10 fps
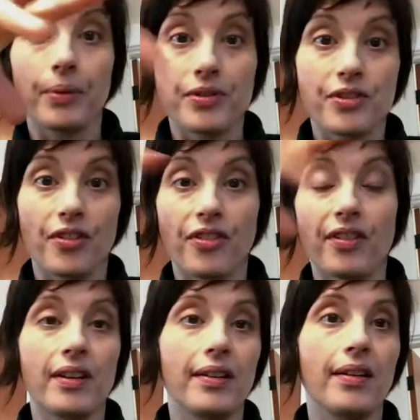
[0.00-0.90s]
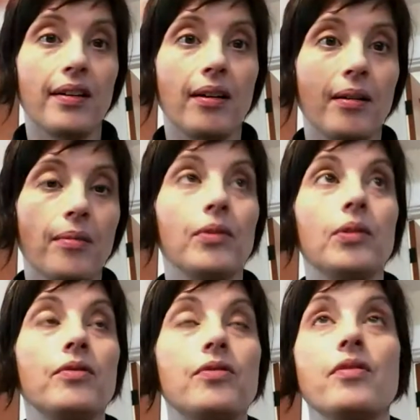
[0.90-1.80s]
which is
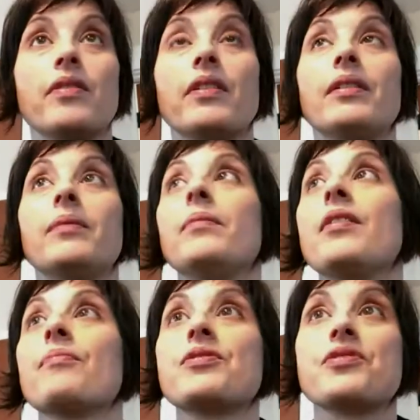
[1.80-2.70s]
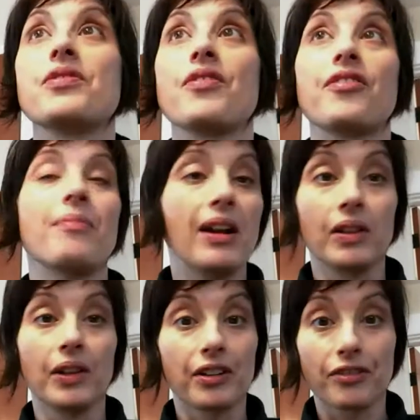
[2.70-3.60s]
his mission is to make a
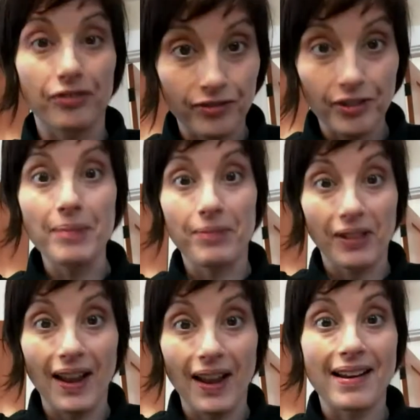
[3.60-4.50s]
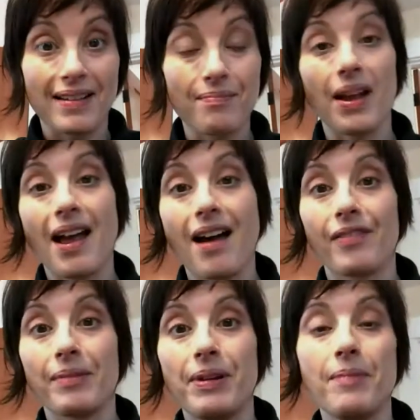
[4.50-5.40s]
litter-free planet by
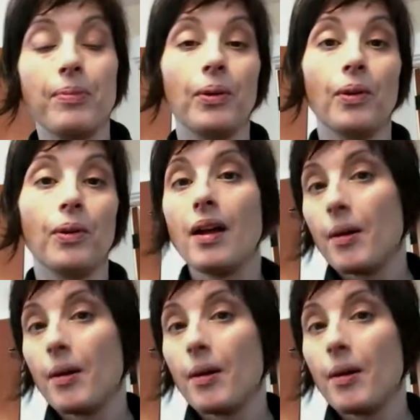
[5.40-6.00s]
having people